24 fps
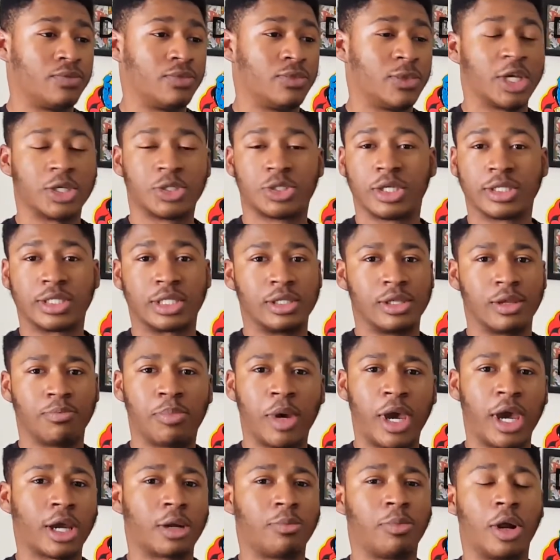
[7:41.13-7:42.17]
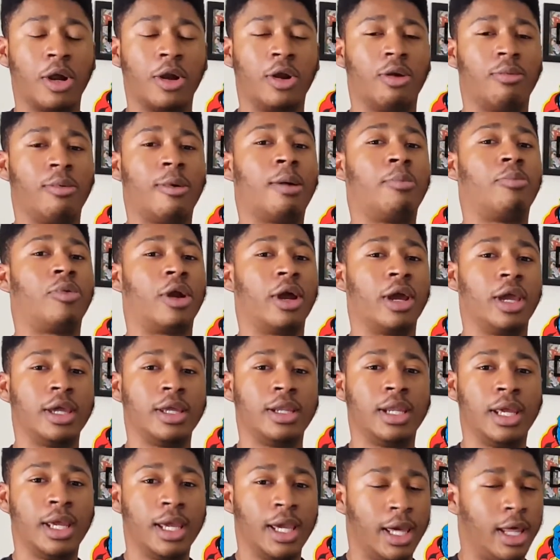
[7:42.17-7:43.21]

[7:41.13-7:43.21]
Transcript: that's just in the back burner of my brain,